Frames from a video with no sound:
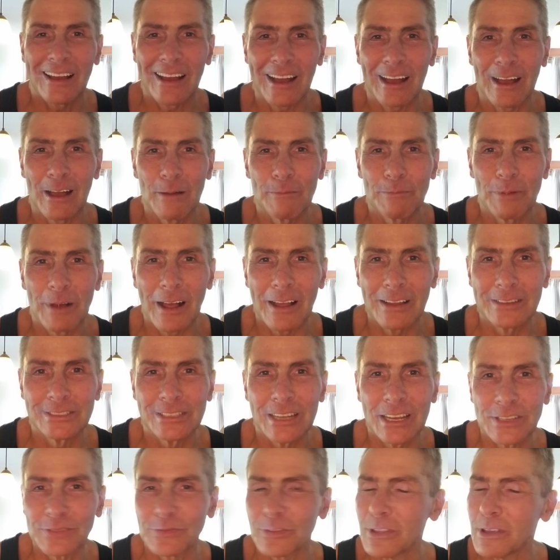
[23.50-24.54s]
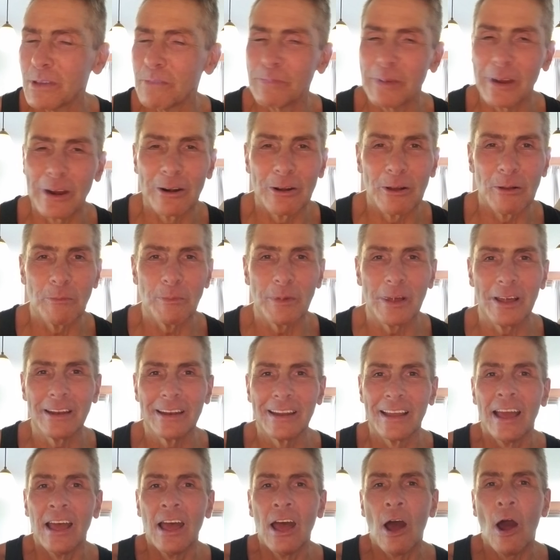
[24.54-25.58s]
I apologize for the apparel.
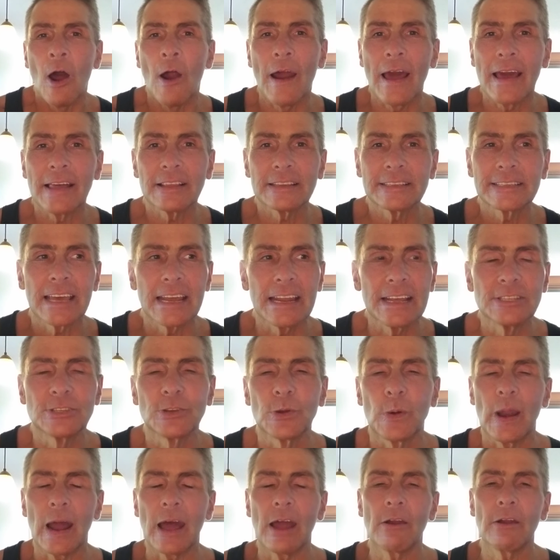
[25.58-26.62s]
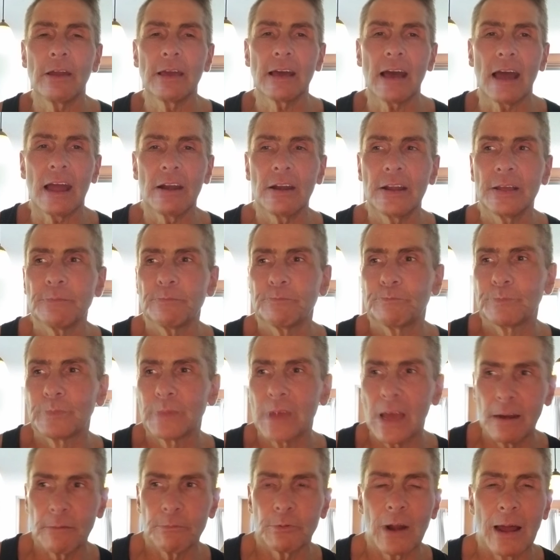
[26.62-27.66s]
But all right, let's get into it. I already
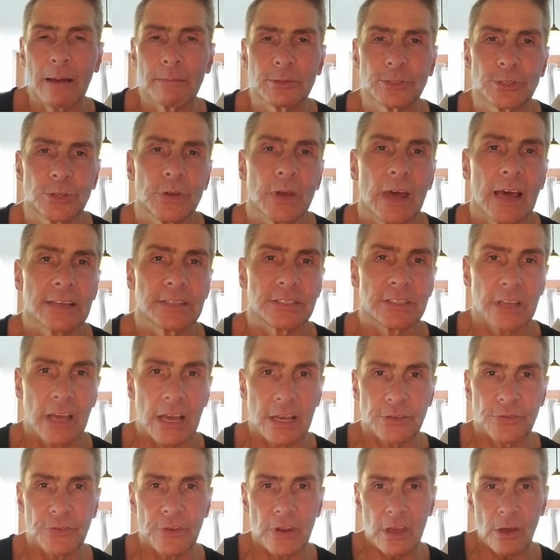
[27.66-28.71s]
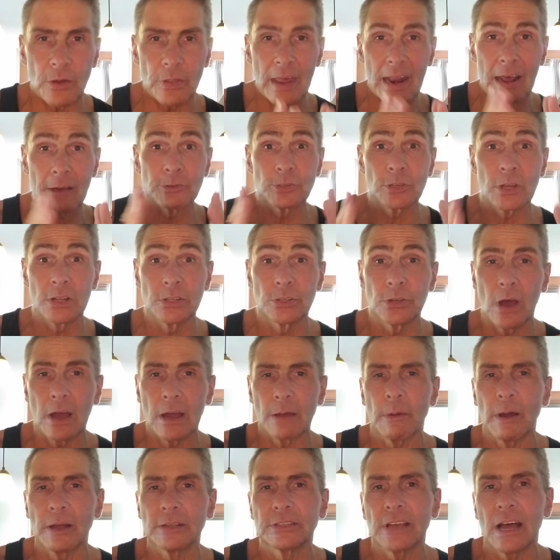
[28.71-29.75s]
kind of promised you guys in the last video that I was going to talk
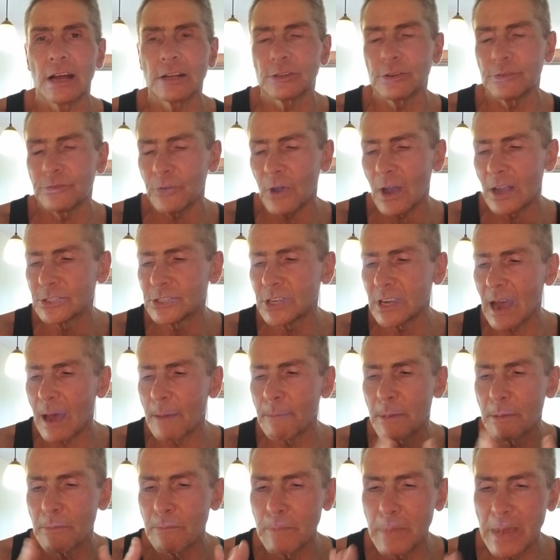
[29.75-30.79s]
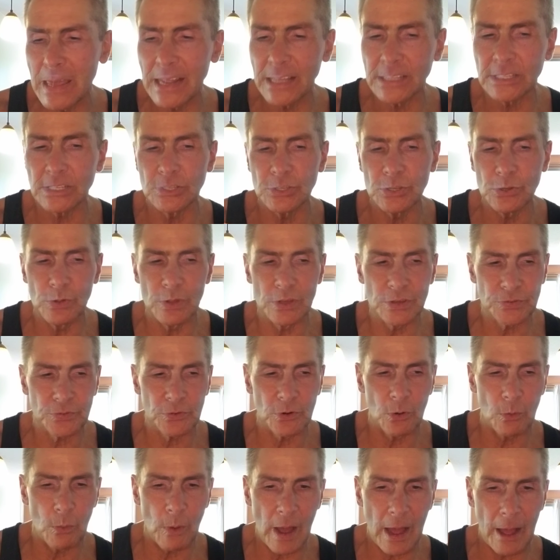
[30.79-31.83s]
about Dr. Fauci. I've been meaning to do this for
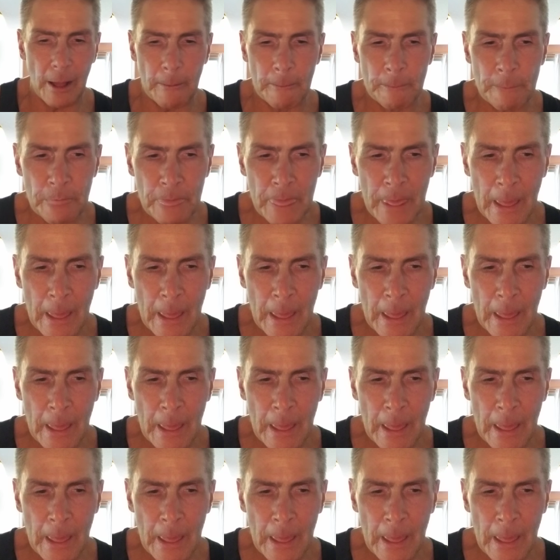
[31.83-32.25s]
a while.